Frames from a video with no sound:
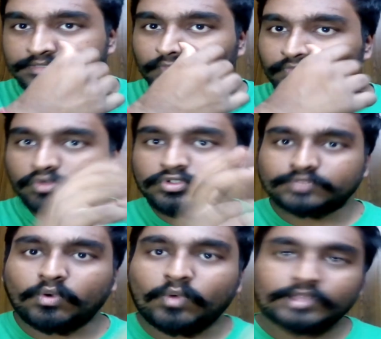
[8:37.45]
So if you use
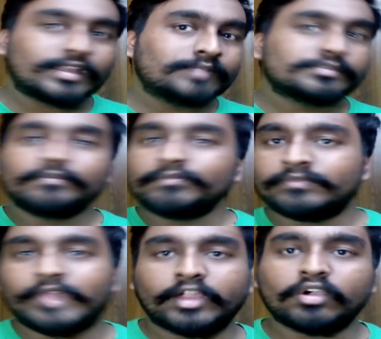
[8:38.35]
it for one time,
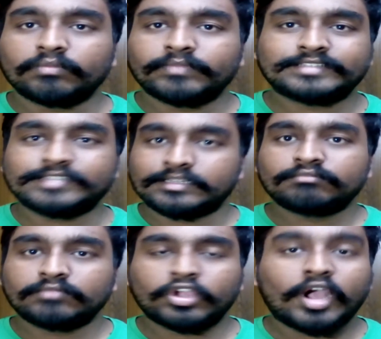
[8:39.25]
there you go, that's it,
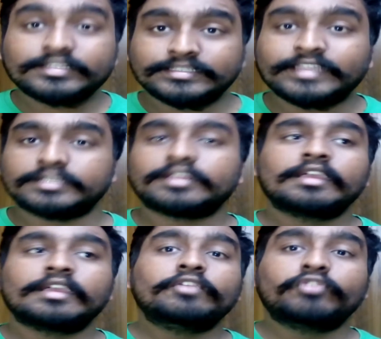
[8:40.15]
you can't change it.
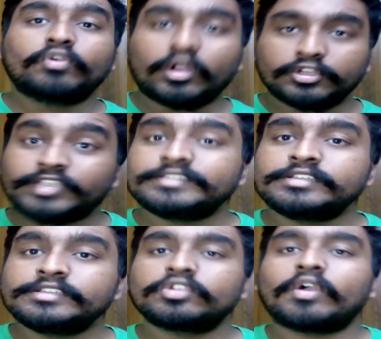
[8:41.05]
If you want to
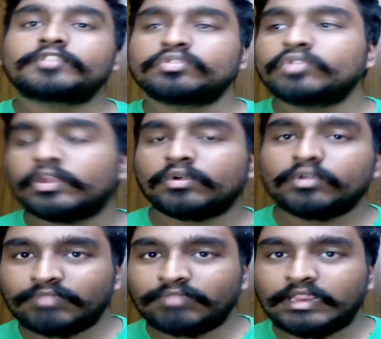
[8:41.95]
change it, you have
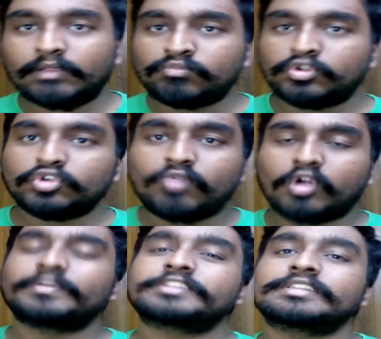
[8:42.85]
to do
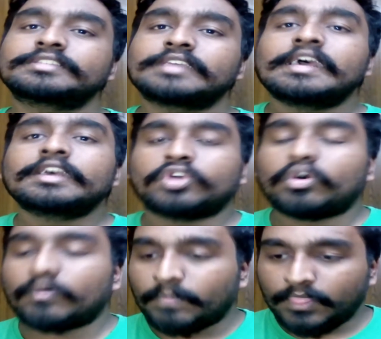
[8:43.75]
more missions.
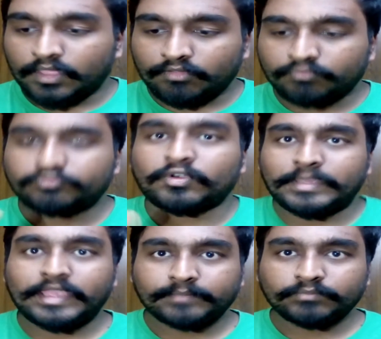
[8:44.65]
So for
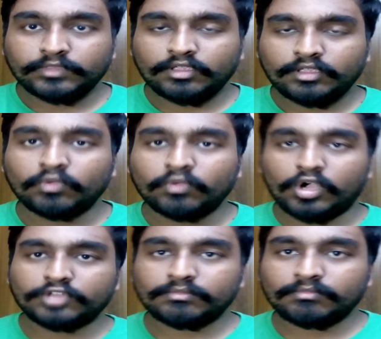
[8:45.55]
me, if you
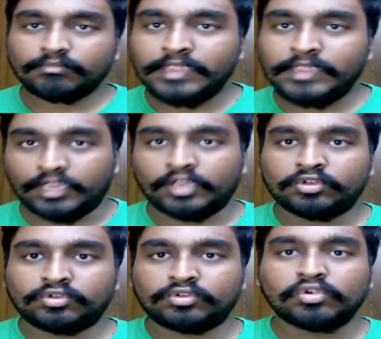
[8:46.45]
want
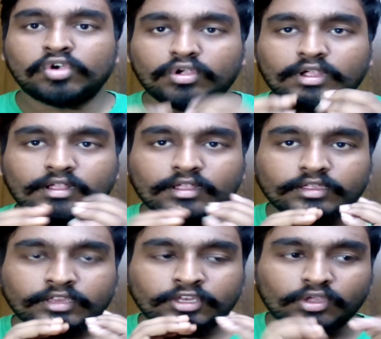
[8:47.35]
me to hook
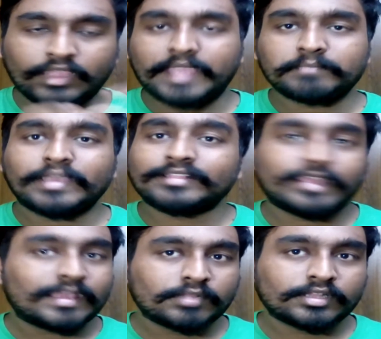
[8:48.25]
in your game, make
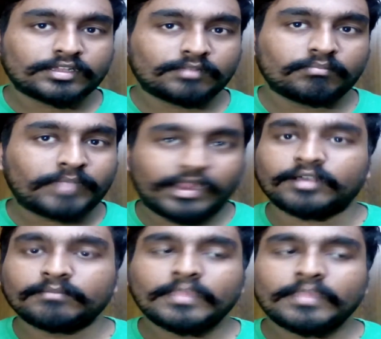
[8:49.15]
the game a little
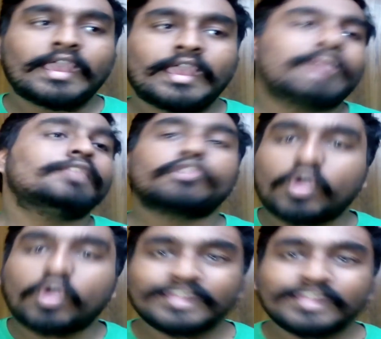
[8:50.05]
better, and if
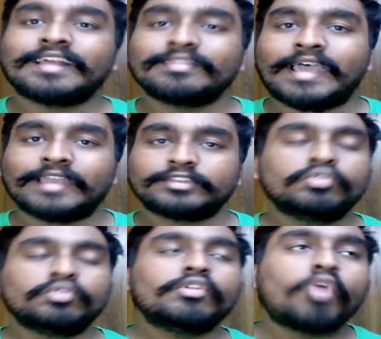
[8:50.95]
you've already done that,
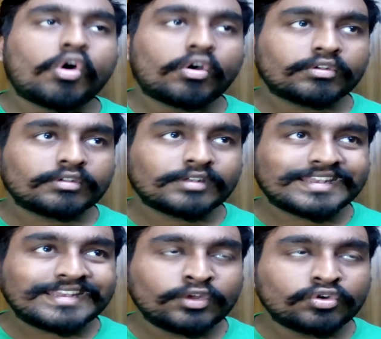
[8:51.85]
you
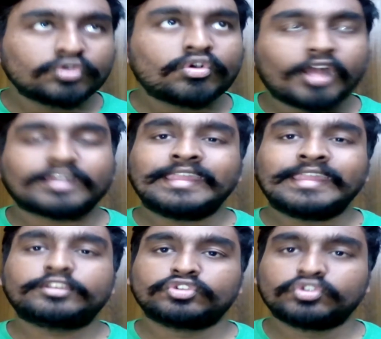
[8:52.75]
do not
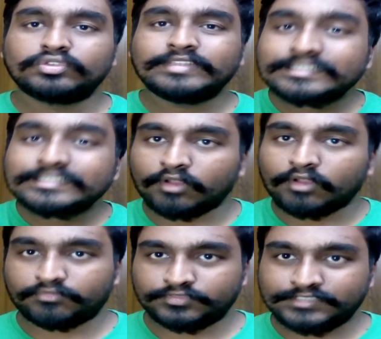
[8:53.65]
need to do these sort
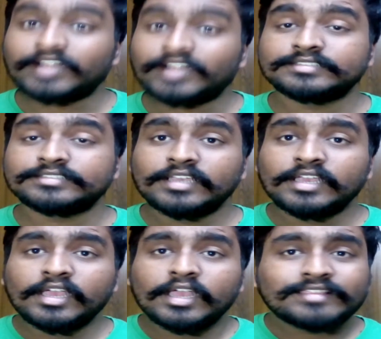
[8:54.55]
of stunts
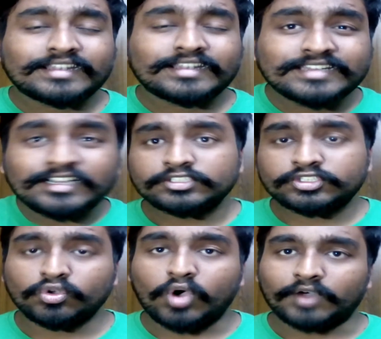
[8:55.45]
that
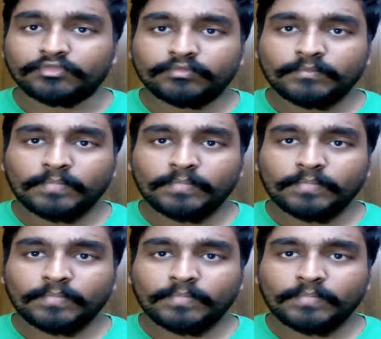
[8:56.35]
turns you off.